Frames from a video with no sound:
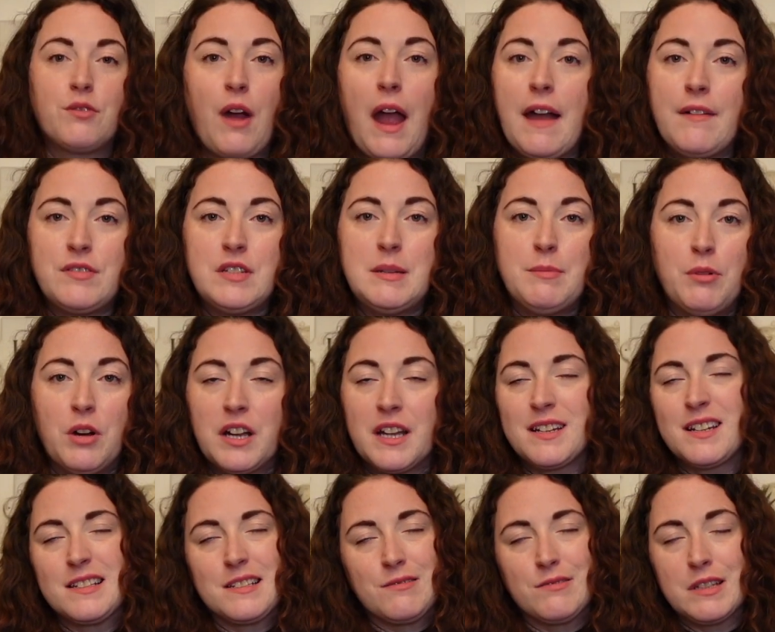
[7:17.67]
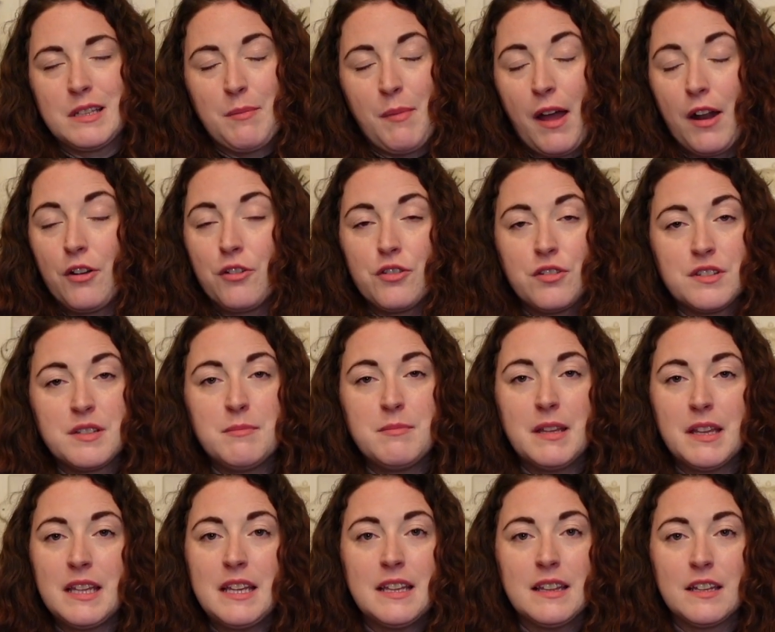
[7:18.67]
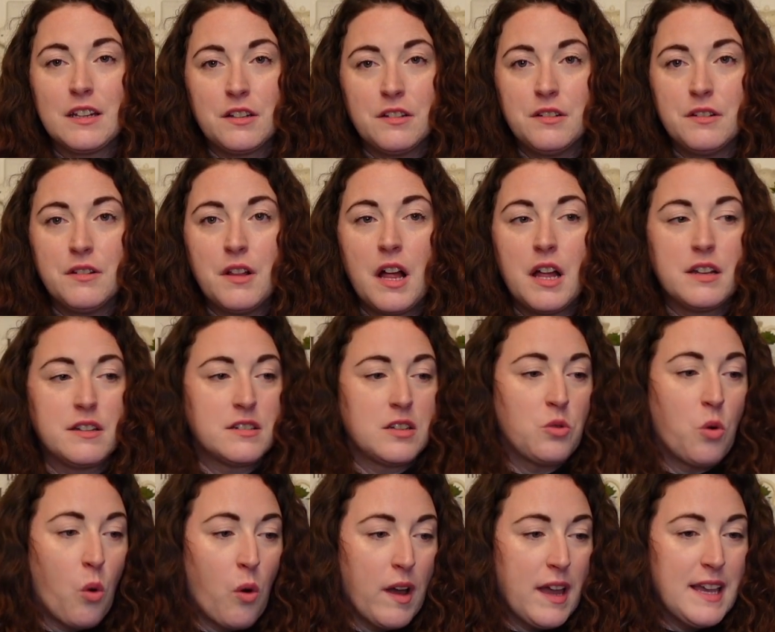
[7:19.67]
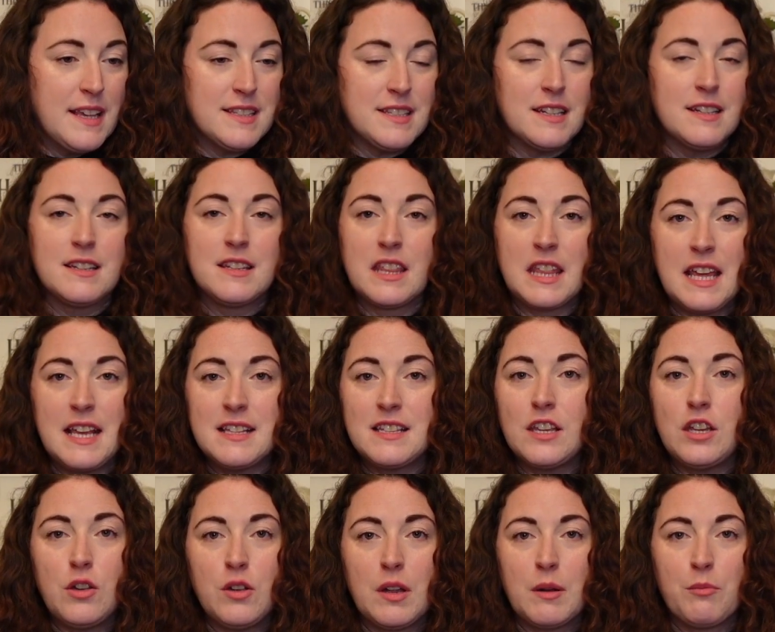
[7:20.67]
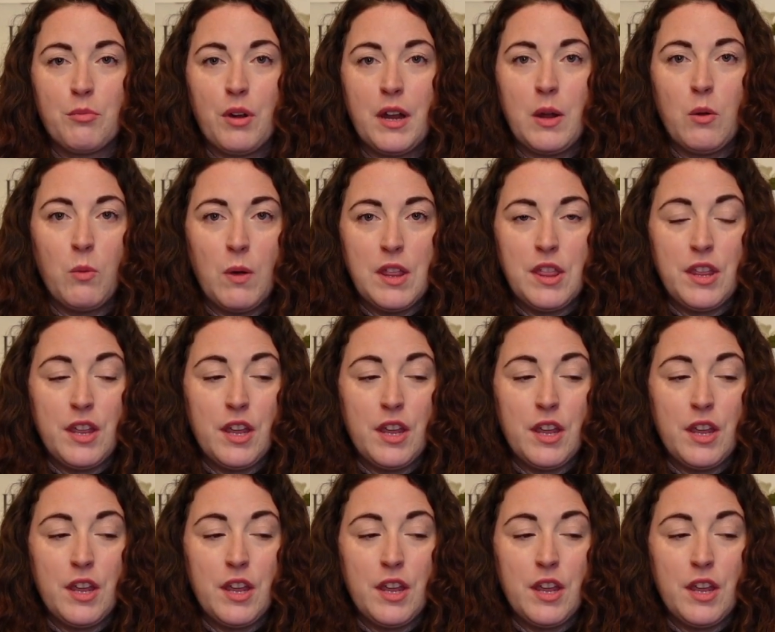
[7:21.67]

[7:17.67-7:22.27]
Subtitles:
crafty book. It doesn't really matter. There's a million little toys and things that you can bring with